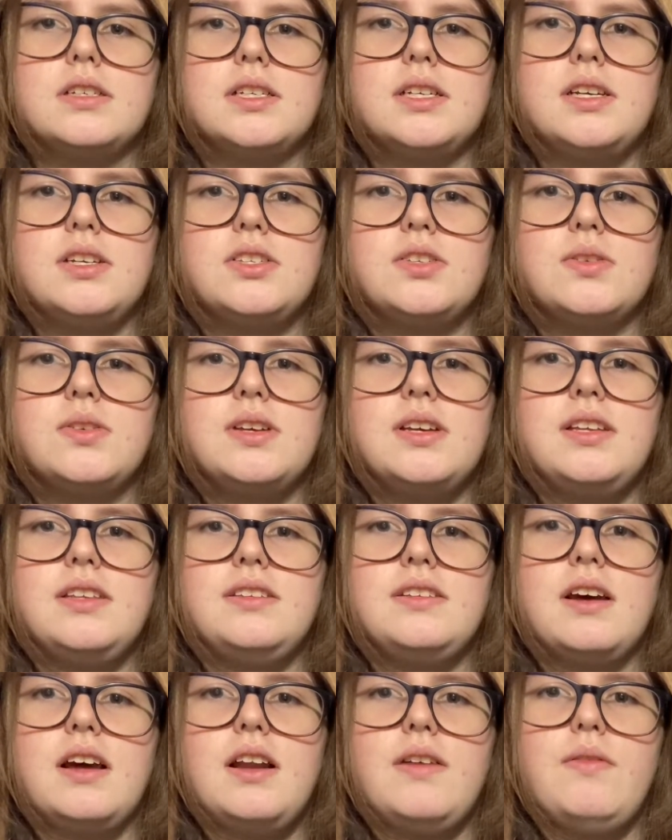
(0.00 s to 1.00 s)
So
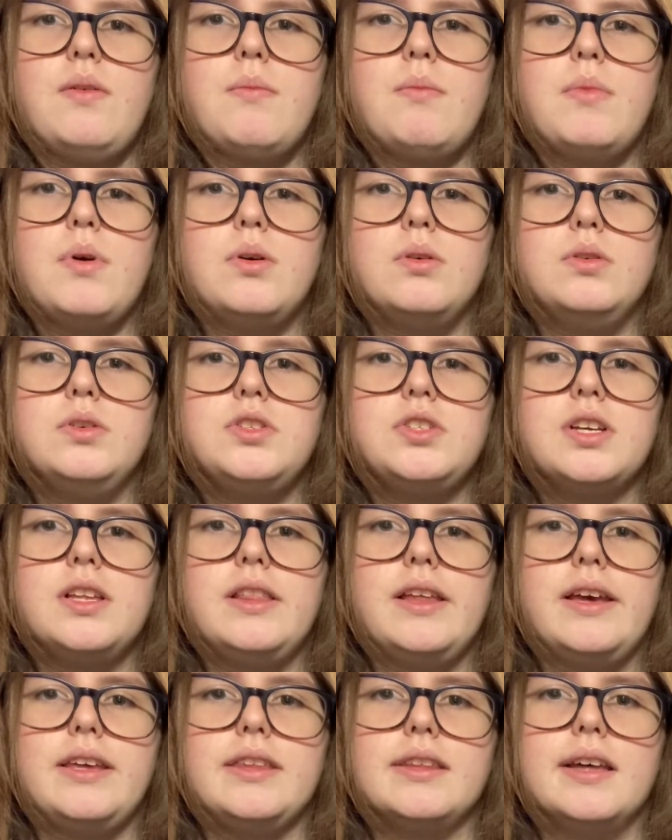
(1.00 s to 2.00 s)
it's kind of a
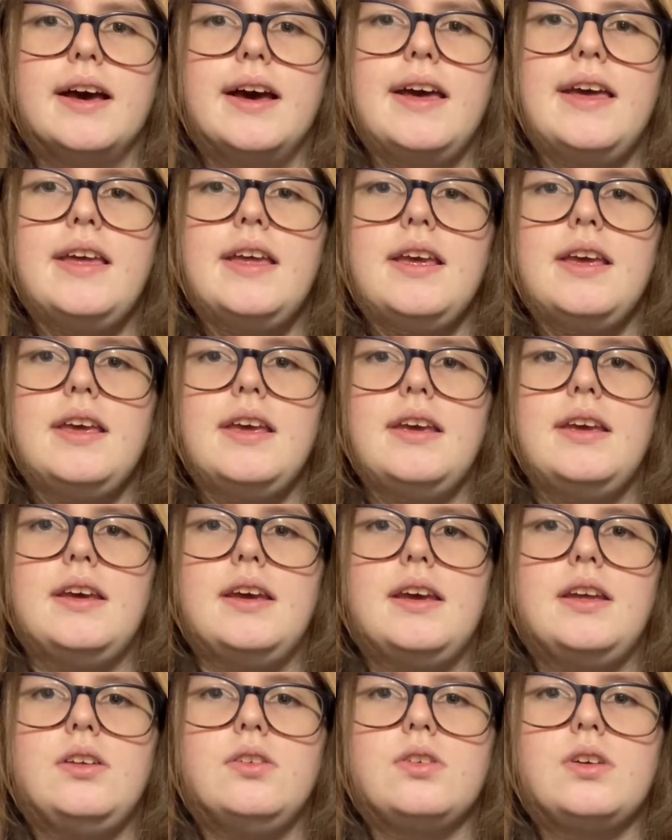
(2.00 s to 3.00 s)
motion like that,
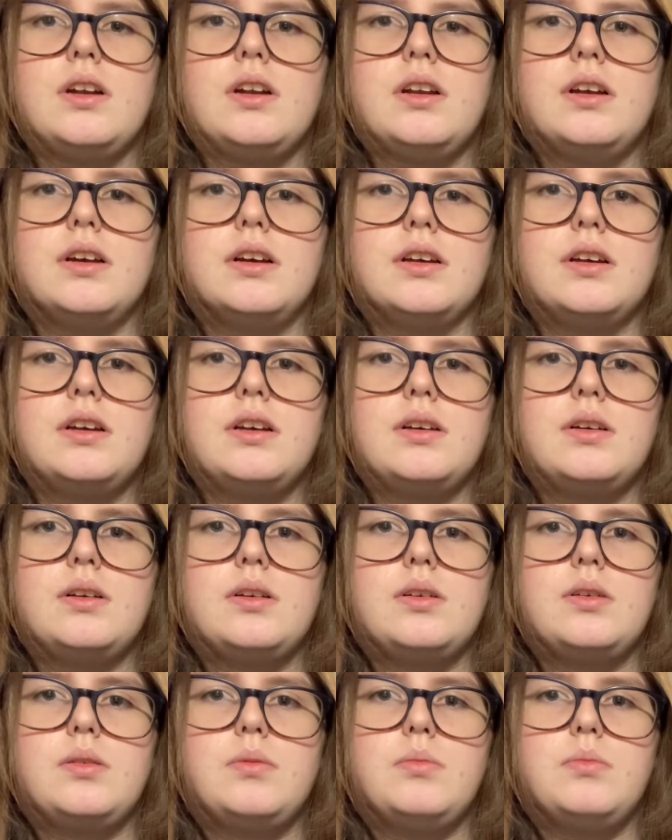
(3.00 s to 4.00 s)
and you're kind of
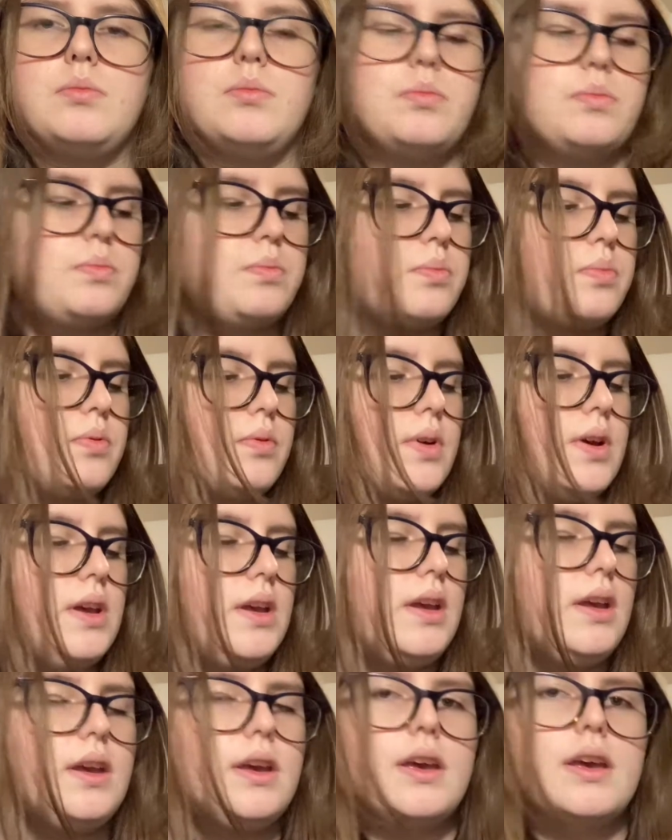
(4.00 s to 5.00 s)

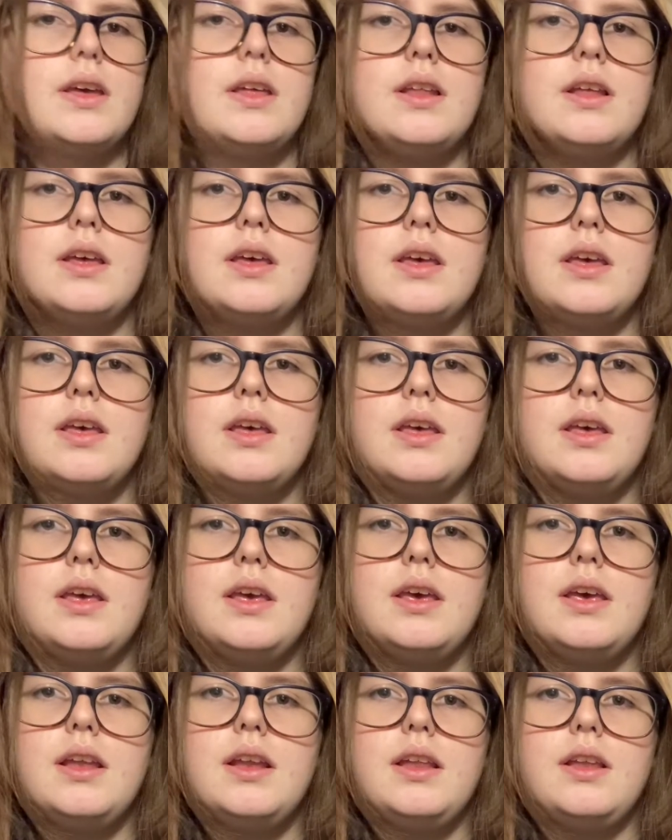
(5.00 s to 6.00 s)
bringing it
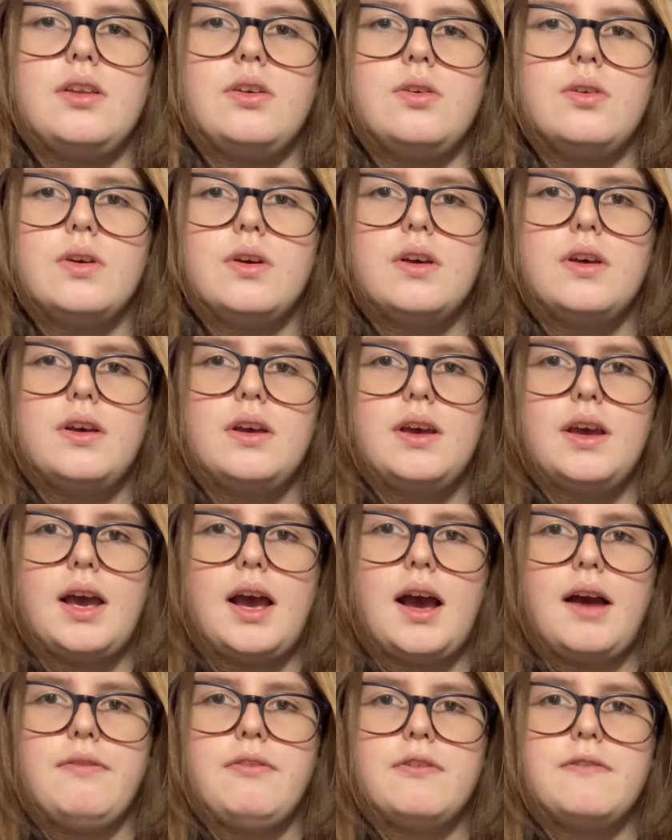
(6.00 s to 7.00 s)
in, and you
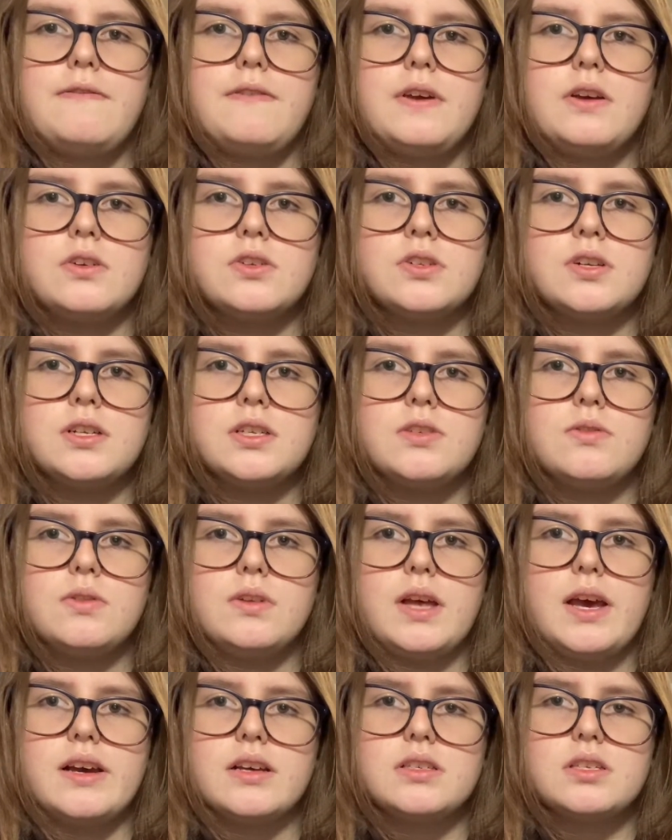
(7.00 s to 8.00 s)
have your fingers nice and
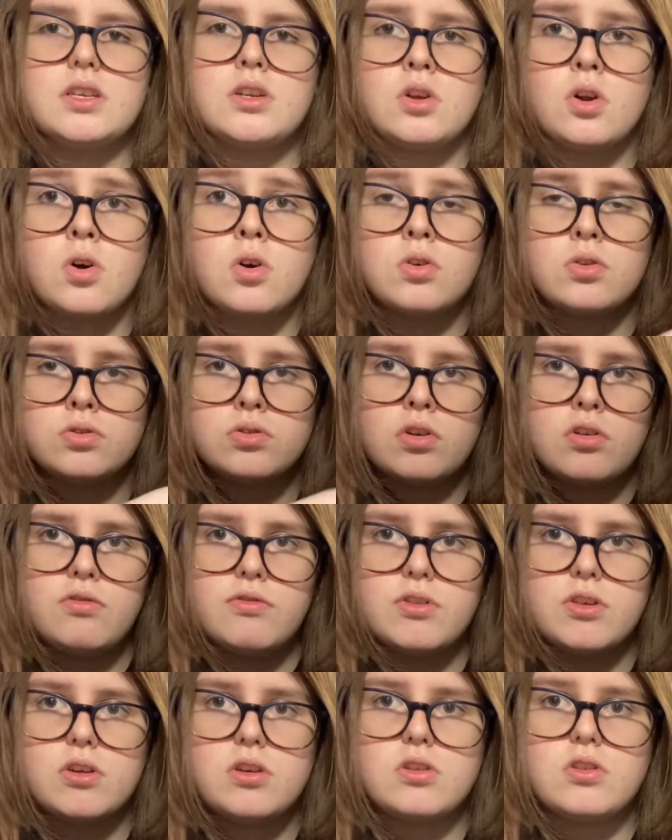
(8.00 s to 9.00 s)
relaxed and curled
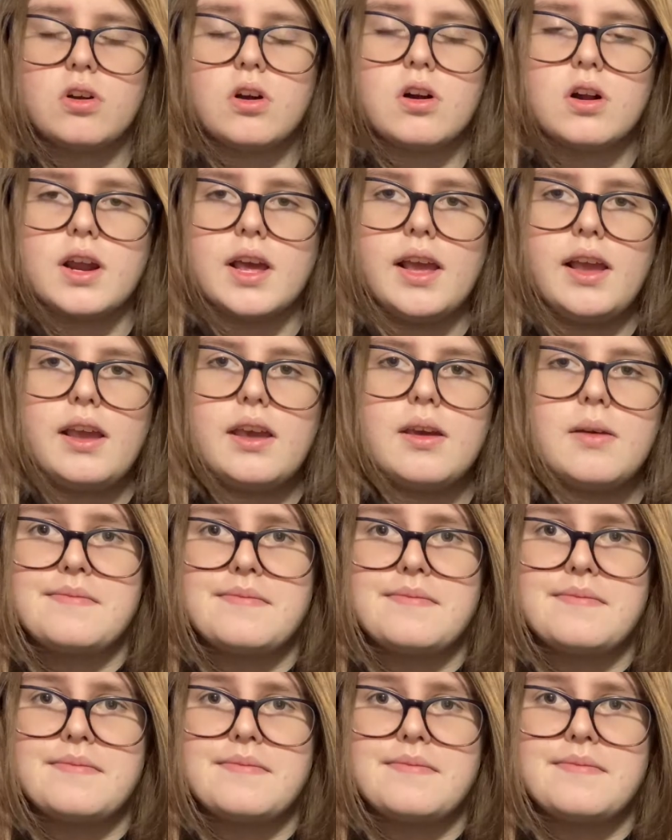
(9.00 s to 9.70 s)
over the guitar neck.